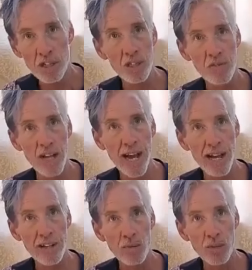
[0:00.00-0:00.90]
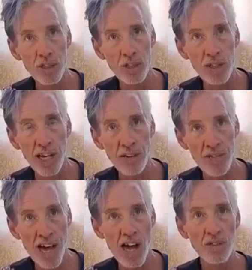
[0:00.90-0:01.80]
regardless of that, we should
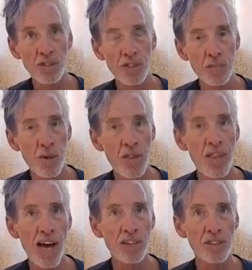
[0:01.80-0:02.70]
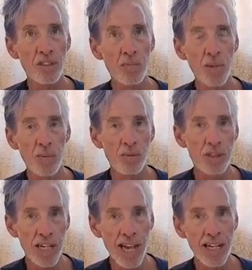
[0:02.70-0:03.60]
have thousands upon thousands of
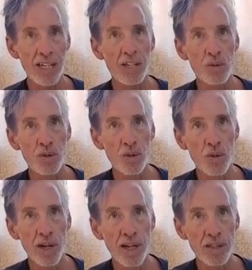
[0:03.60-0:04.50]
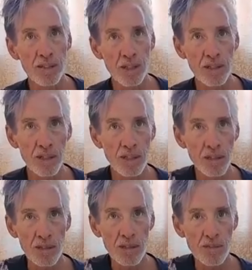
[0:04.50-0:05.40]
people standing here with the Ukrainians. This
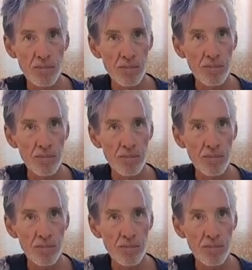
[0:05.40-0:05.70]
this